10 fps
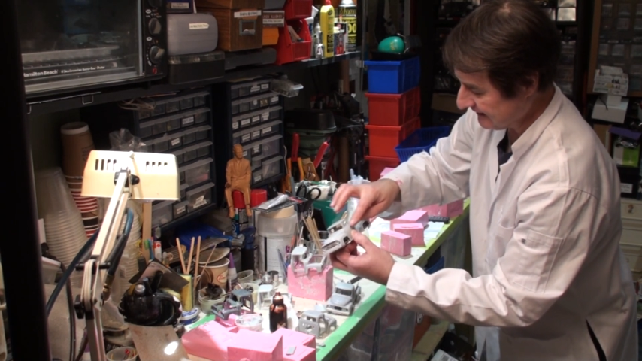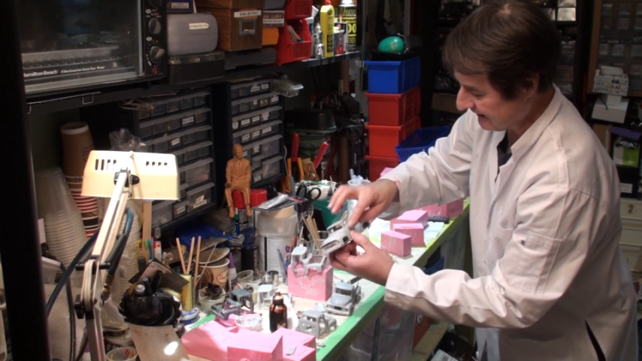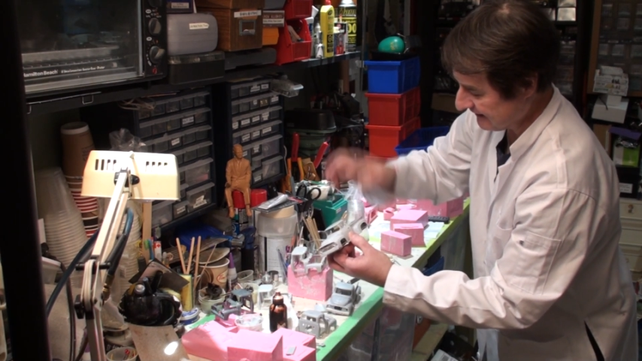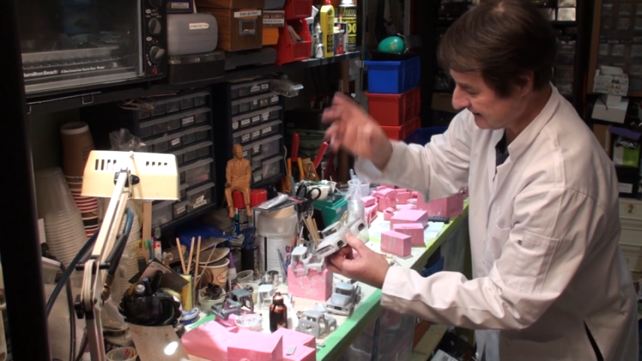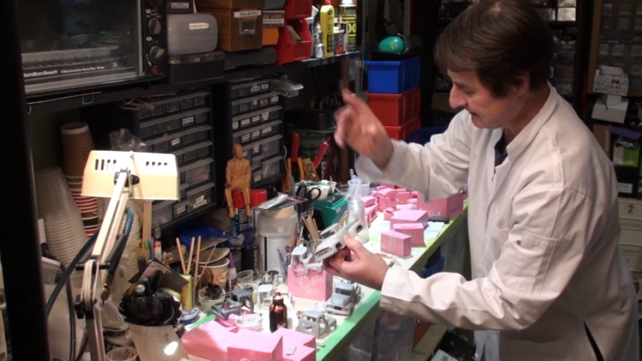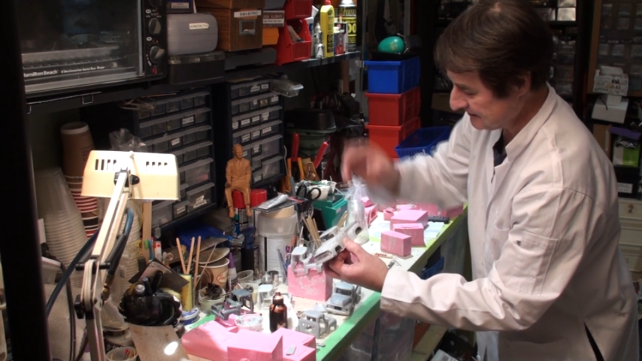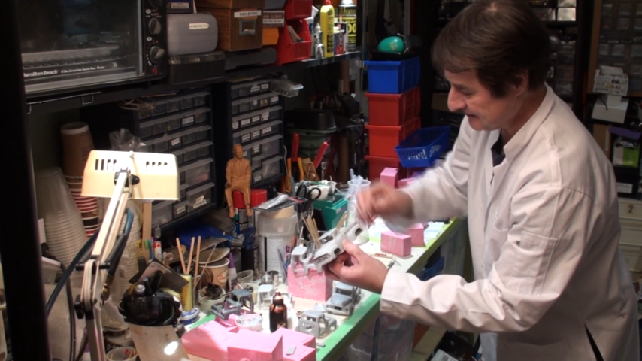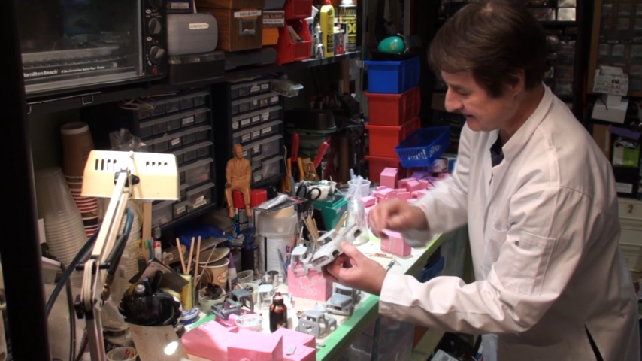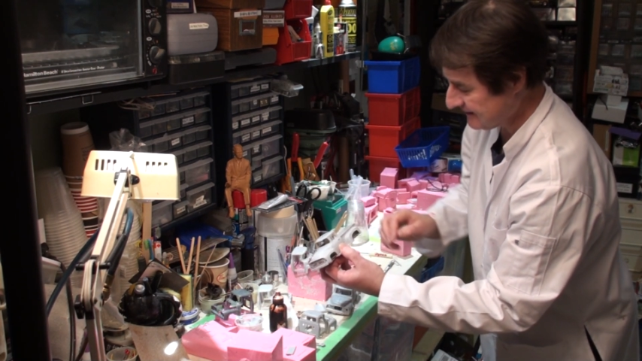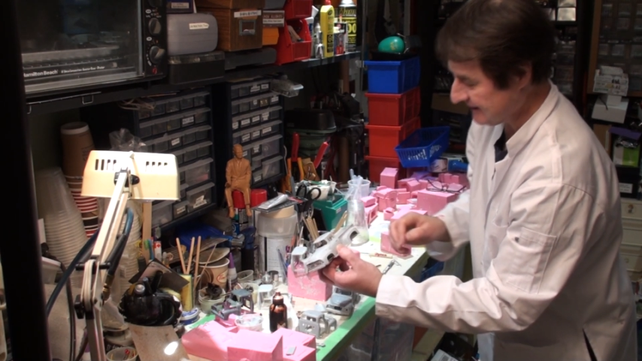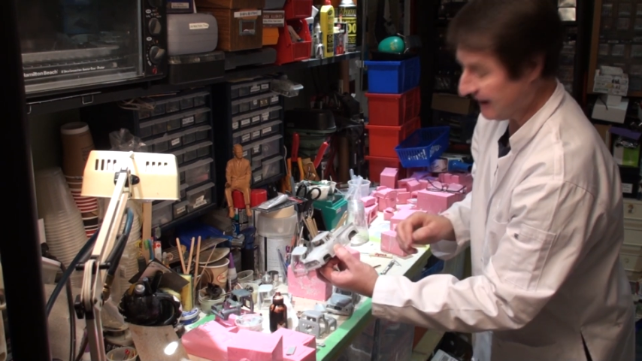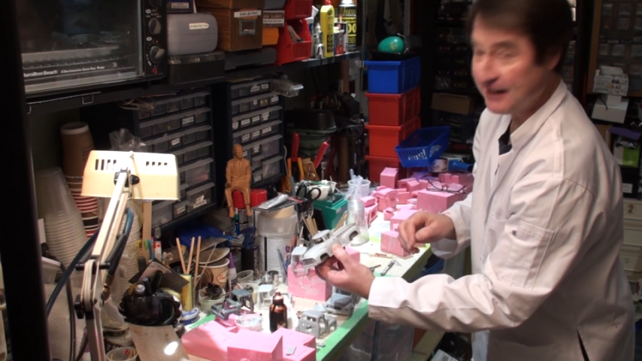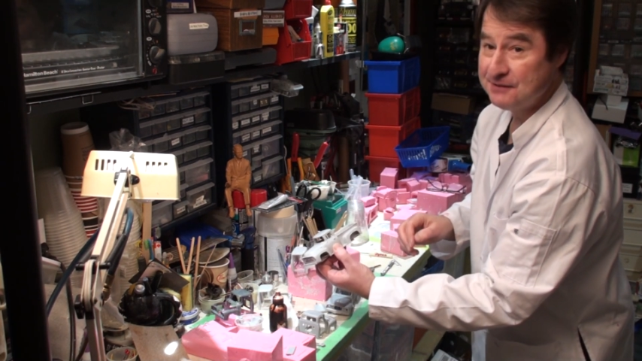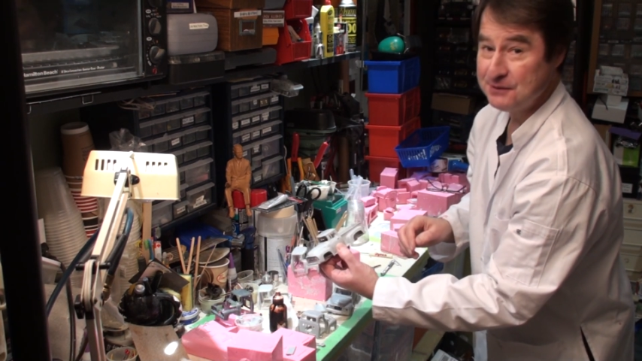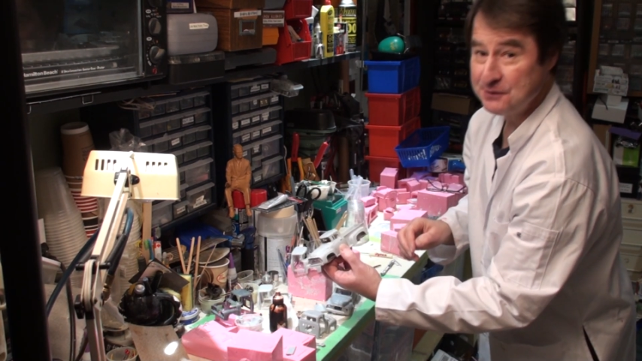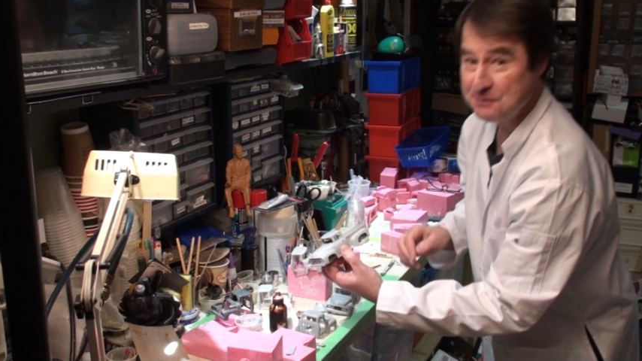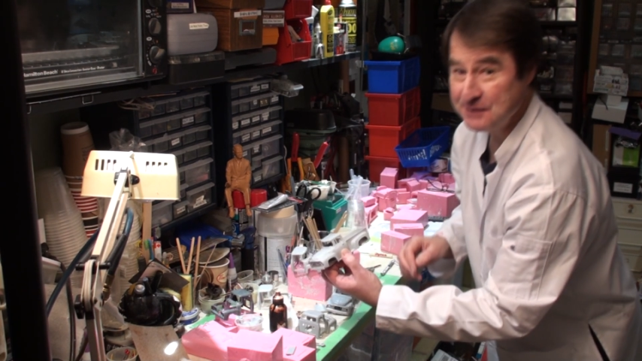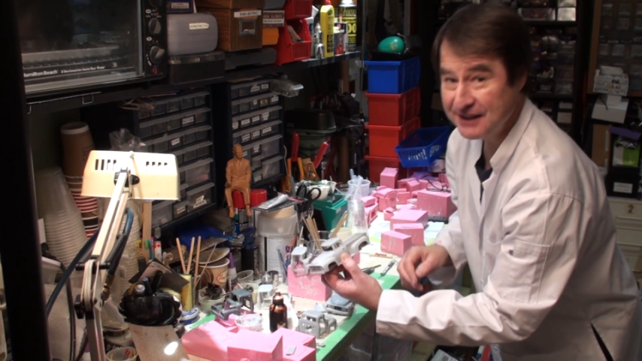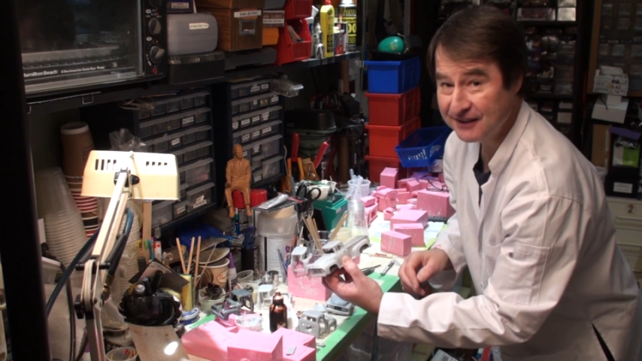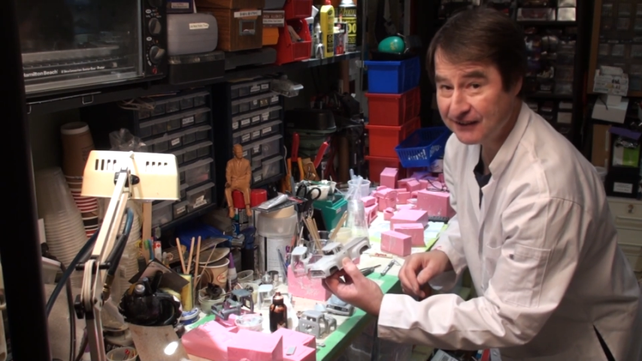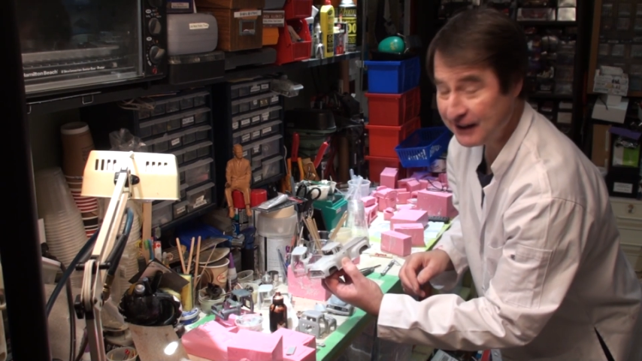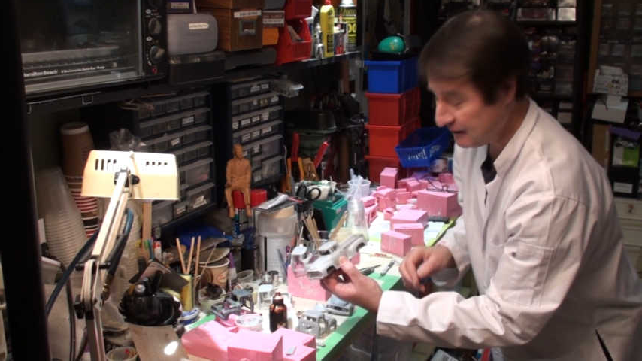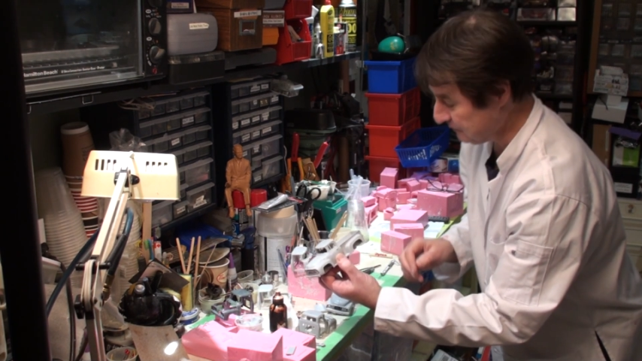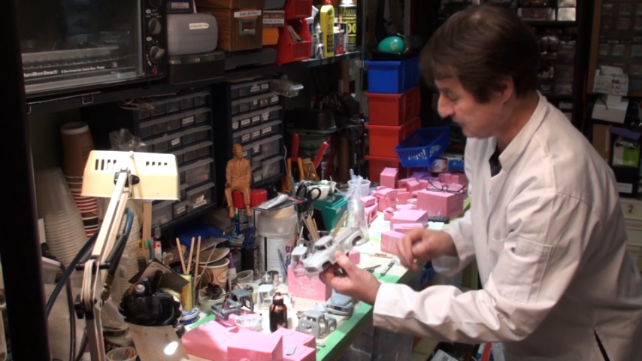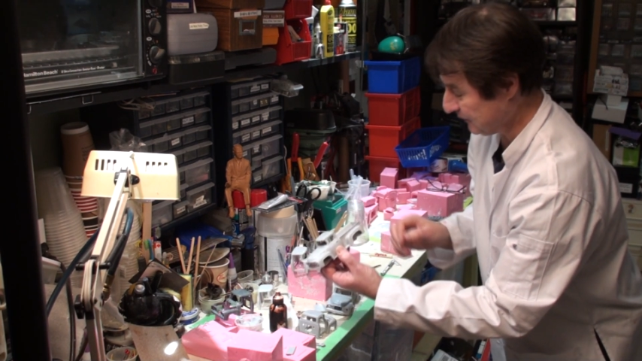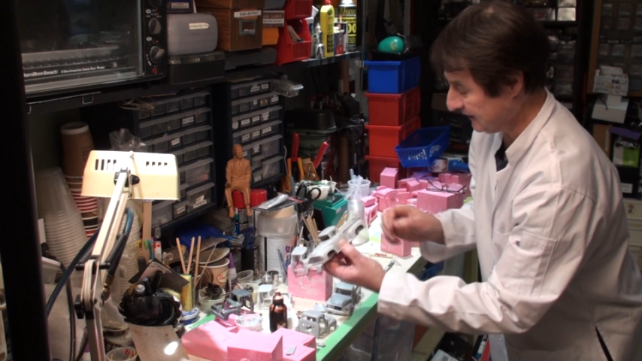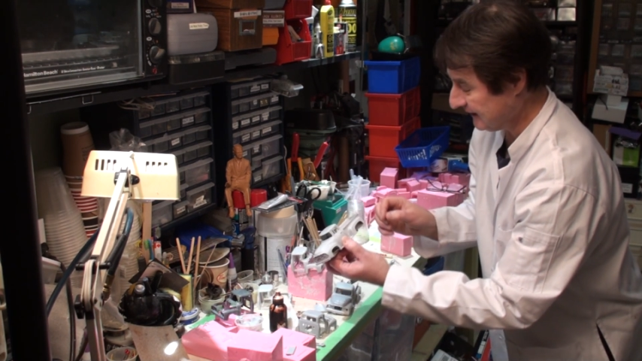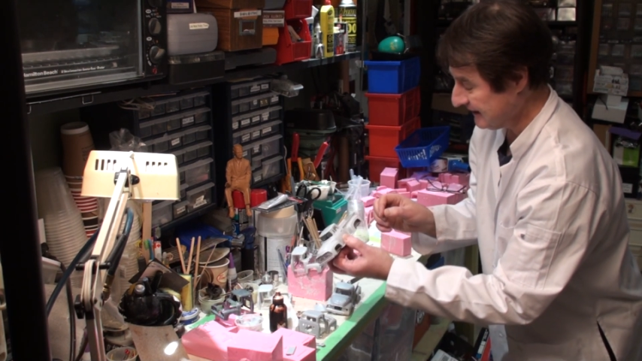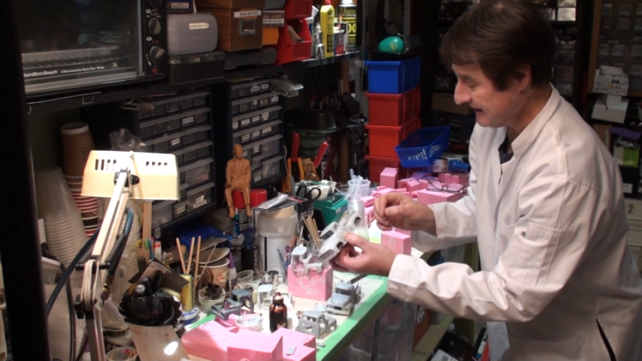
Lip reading: the side view mirror I didn't put in,